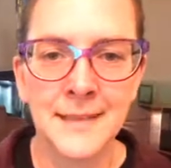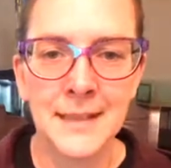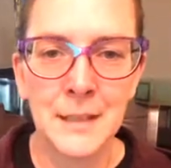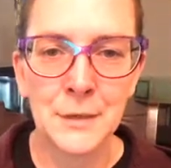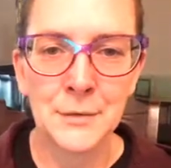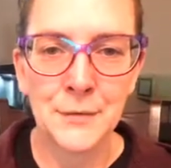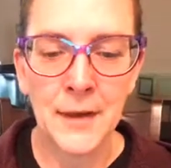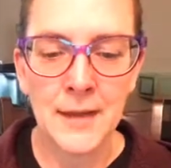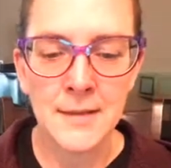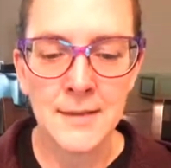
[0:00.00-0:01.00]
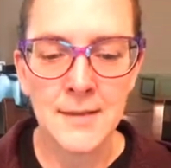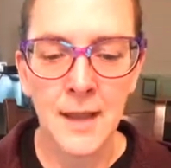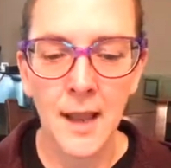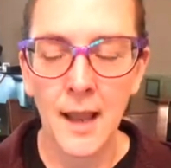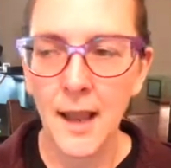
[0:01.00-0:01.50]
Hello friends.
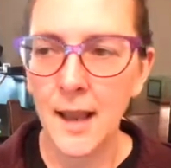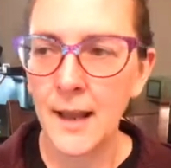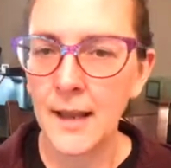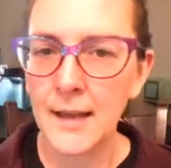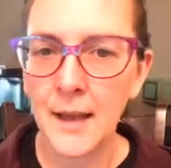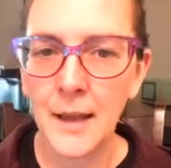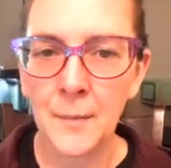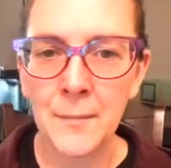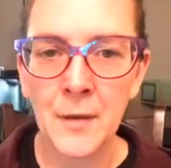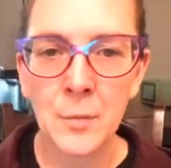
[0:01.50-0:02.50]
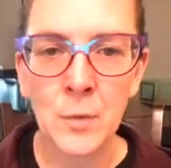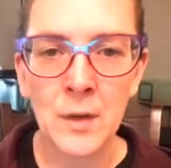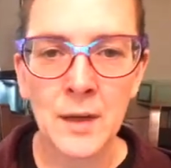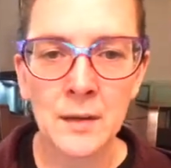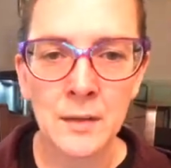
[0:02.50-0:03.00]
I have been
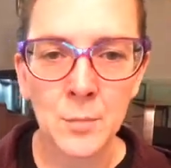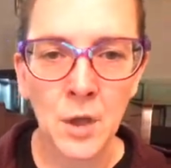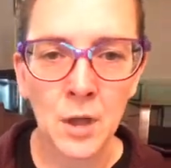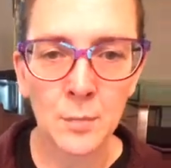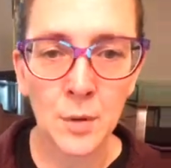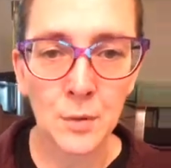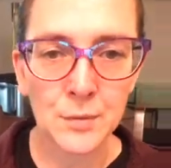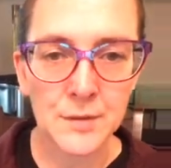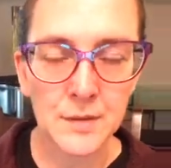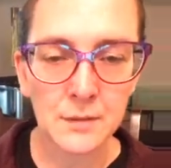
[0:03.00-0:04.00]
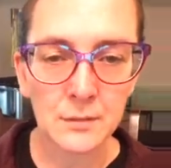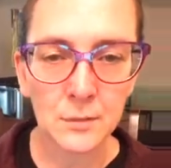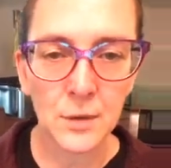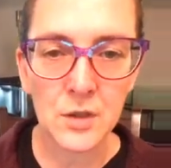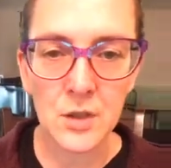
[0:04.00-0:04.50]
working on a blog post
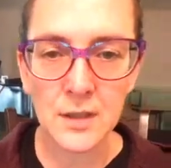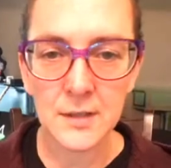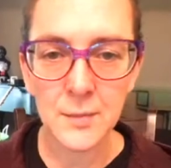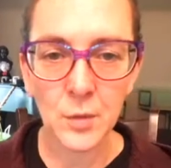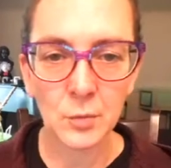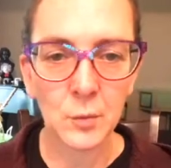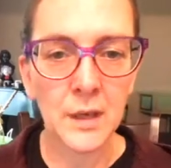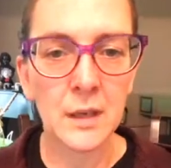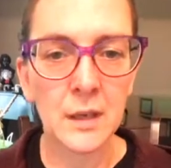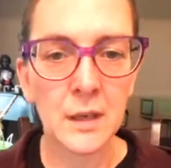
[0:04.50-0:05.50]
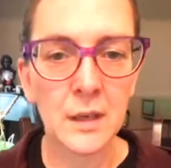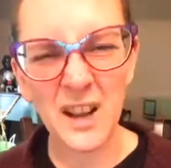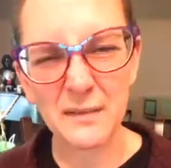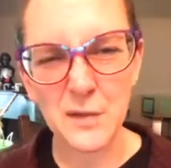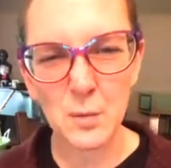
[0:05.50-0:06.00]
which is probably going to go
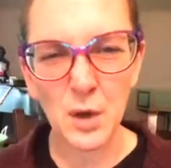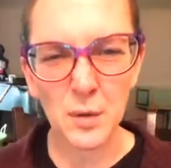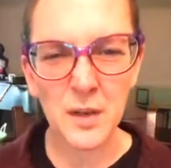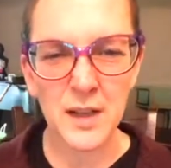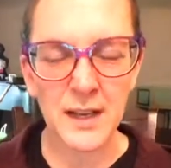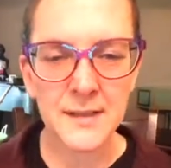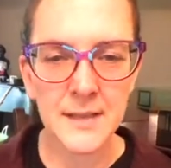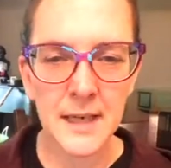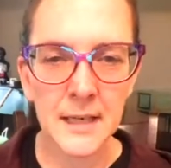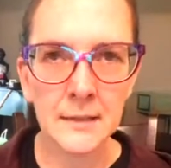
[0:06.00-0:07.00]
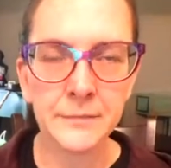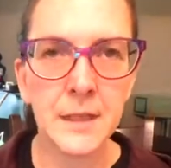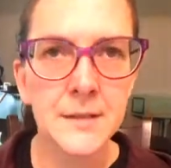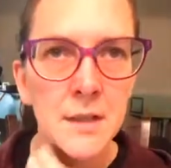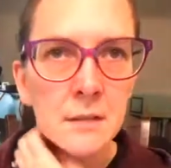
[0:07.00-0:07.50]
live tomorrow or the next day,
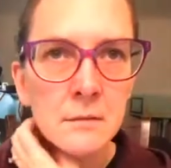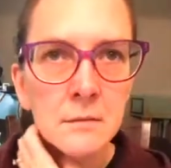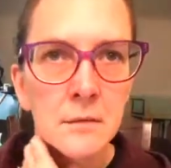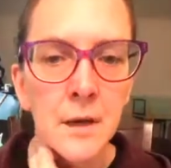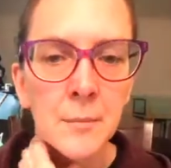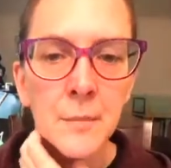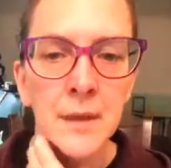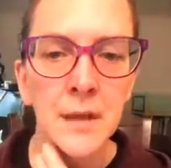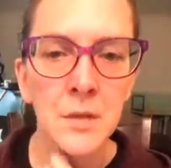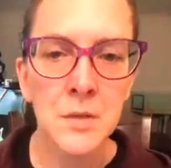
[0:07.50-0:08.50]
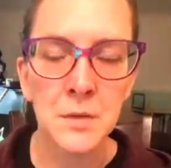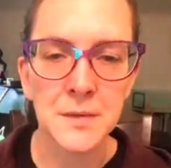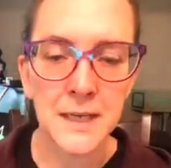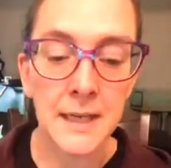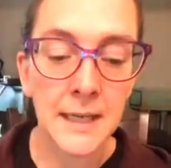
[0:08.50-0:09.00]
as in Monday or
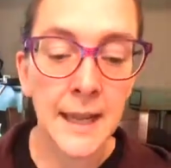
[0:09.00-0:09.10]
Tuesday.